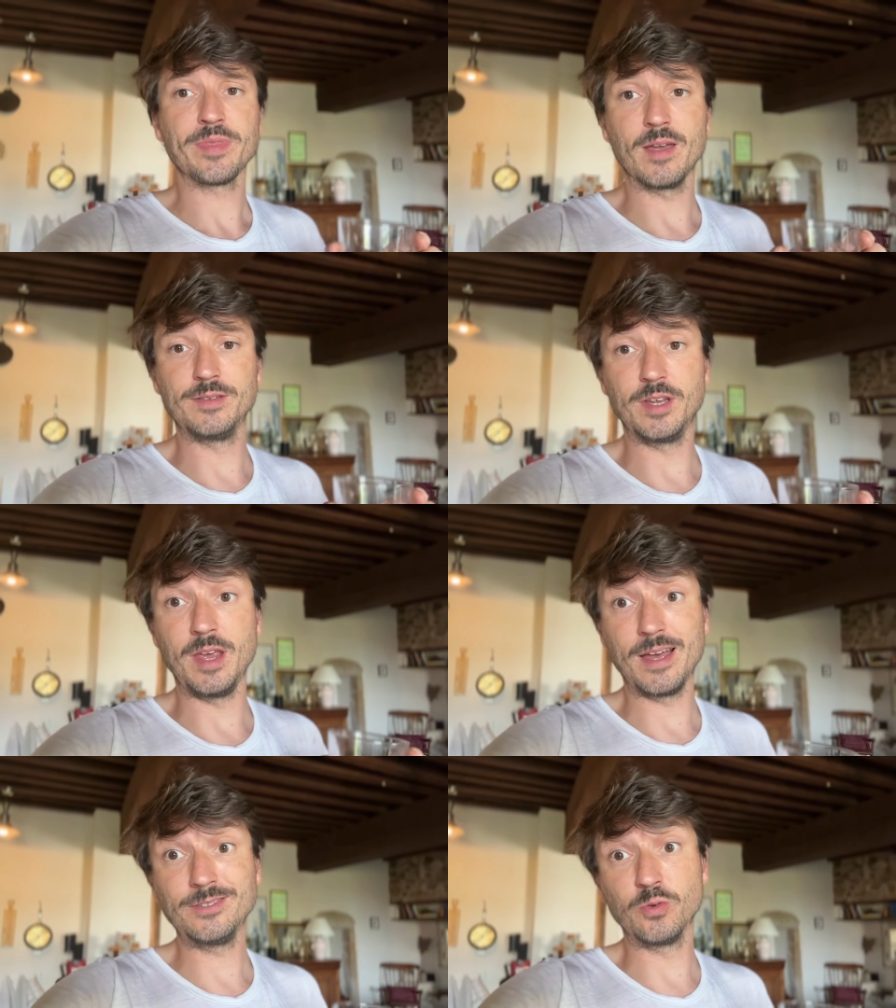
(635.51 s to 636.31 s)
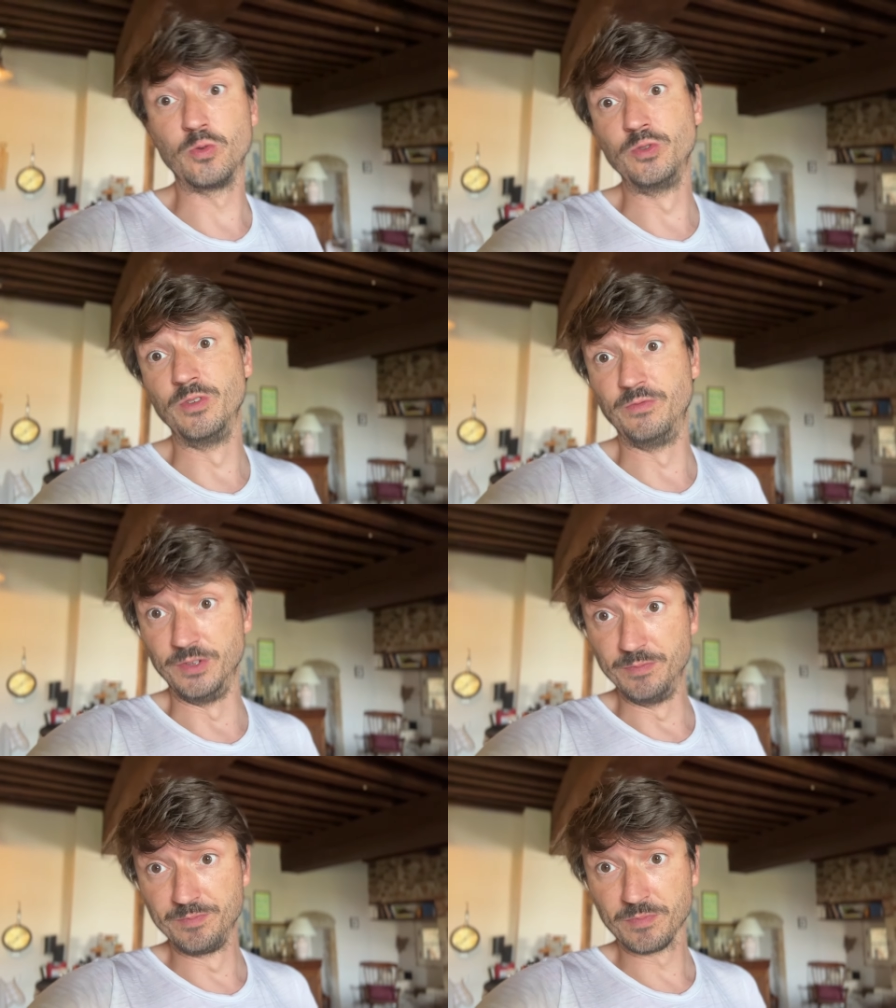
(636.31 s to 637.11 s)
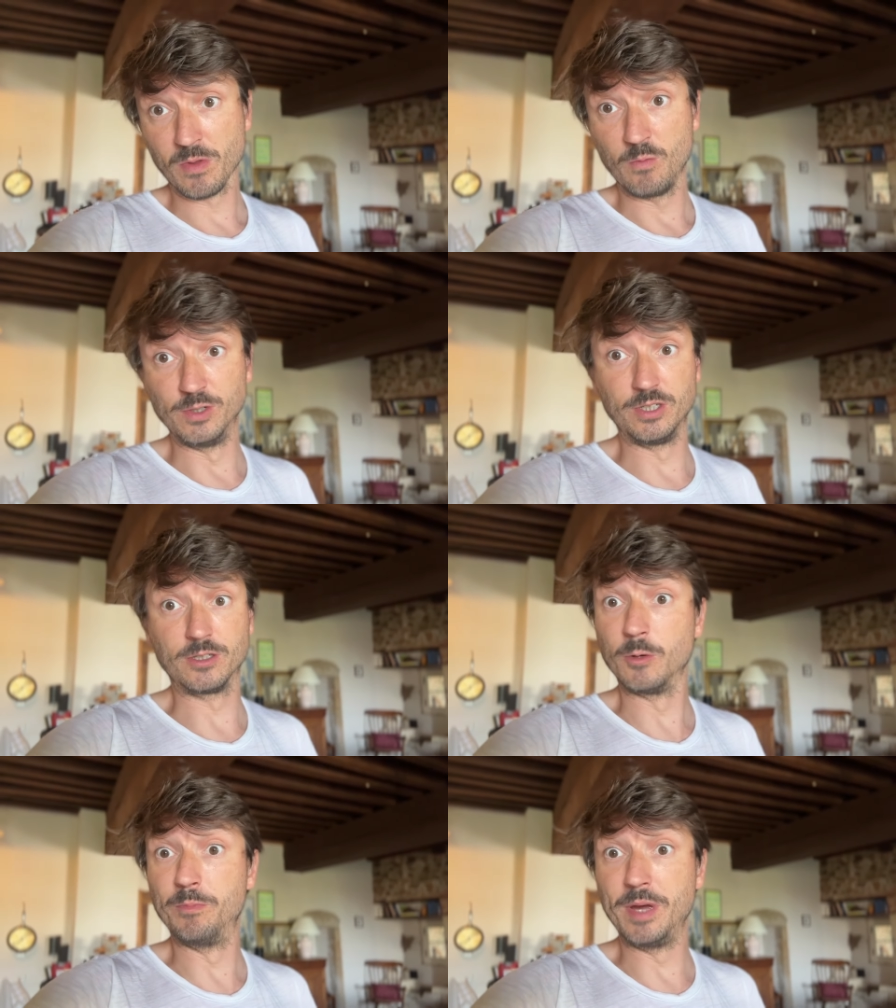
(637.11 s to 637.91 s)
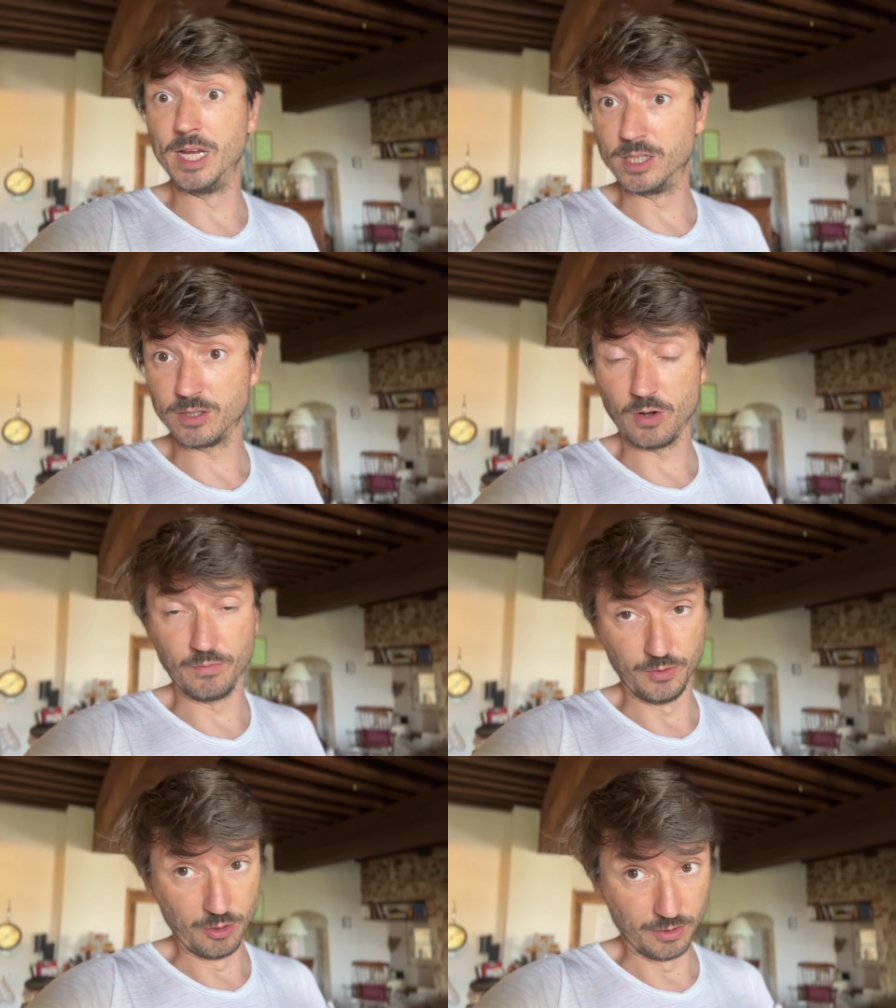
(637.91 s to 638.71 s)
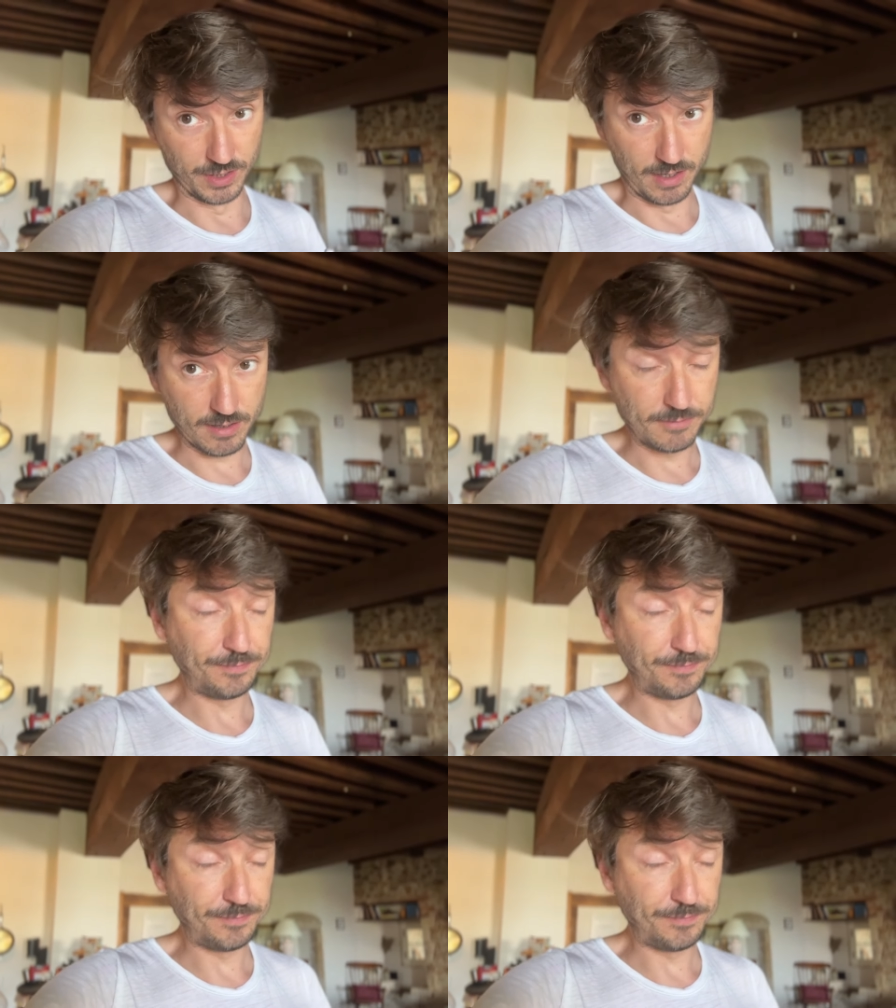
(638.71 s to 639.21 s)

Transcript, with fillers: And they add eau de vie, which is the base of the cognac.